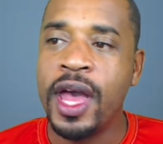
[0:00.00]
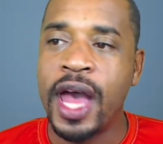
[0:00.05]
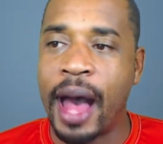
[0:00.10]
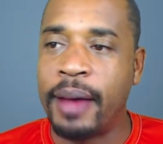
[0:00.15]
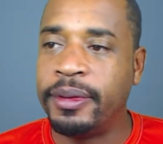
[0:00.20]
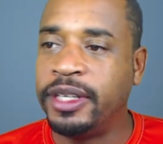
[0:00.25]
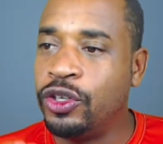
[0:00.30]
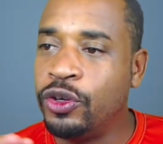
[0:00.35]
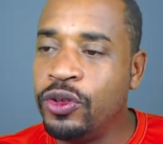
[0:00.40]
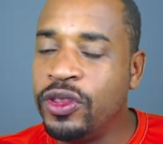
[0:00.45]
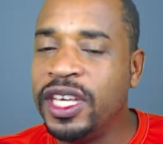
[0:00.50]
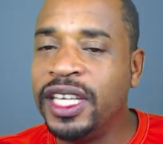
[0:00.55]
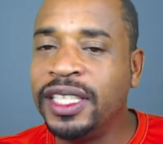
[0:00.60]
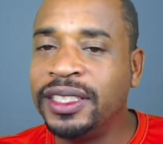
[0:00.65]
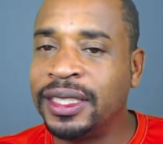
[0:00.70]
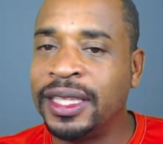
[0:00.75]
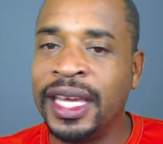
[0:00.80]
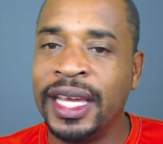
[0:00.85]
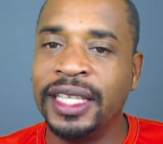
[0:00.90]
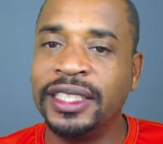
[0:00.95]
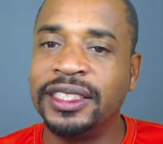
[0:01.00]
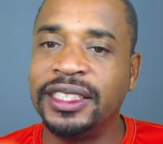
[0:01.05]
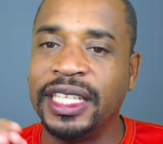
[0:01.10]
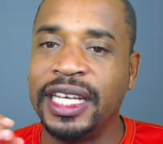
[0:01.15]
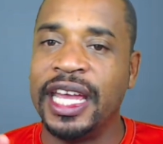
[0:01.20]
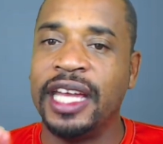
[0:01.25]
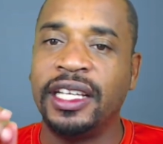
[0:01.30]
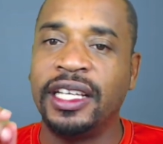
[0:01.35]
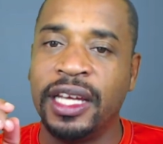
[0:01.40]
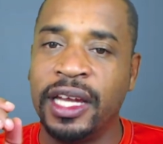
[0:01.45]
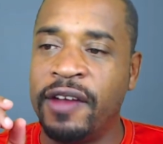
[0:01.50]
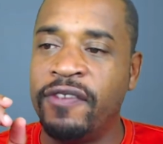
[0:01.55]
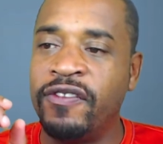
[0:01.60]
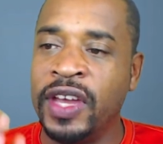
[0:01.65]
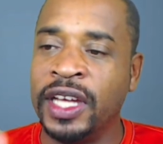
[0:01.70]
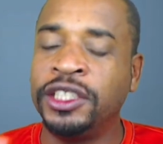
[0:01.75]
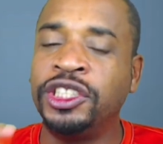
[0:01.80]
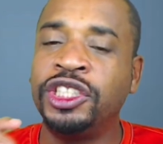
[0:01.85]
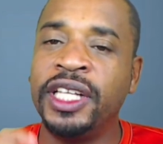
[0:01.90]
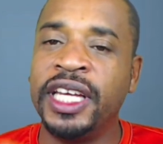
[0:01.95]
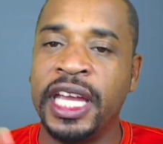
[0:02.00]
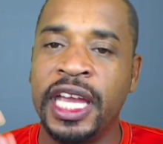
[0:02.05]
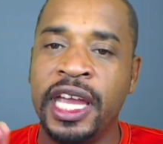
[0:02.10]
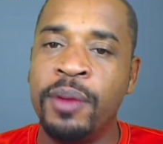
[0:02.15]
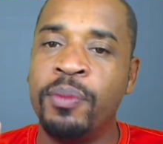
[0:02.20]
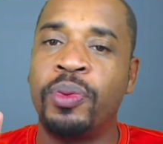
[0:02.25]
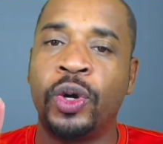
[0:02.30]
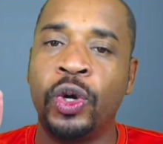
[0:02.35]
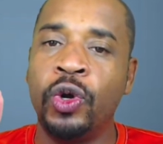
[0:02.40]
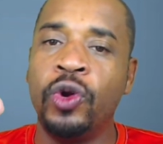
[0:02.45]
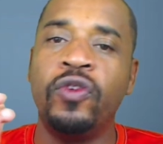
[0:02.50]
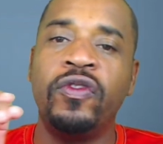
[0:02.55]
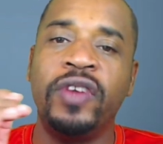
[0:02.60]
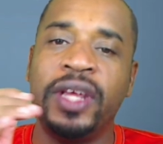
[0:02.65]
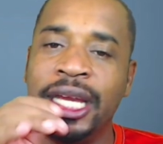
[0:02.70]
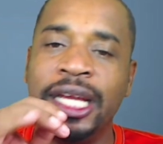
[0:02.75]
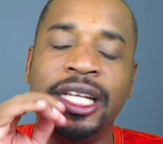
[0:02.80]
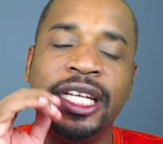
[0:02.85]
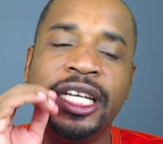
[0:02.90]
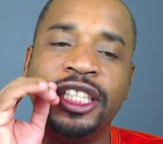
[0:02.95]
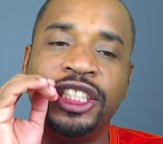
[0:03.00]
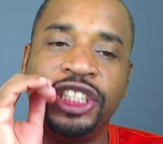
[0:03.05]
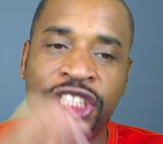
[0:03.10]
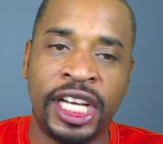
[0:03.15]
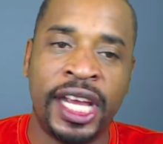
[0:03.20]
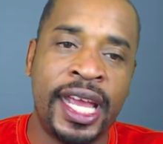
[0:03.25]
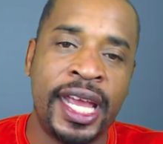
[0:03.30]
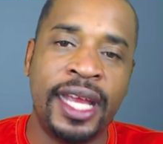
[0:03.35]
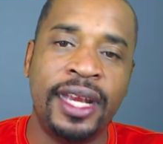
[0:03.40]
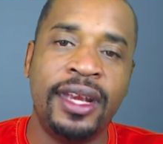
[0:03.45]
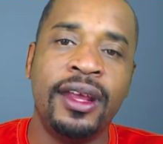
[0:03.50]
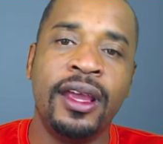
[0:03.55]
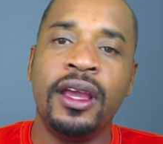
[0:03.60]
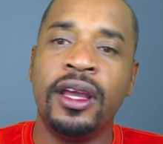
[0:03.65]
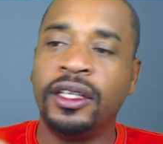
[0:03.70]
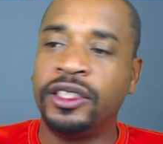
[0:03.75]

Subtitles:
I do these things to eventually improve at Ely Chin,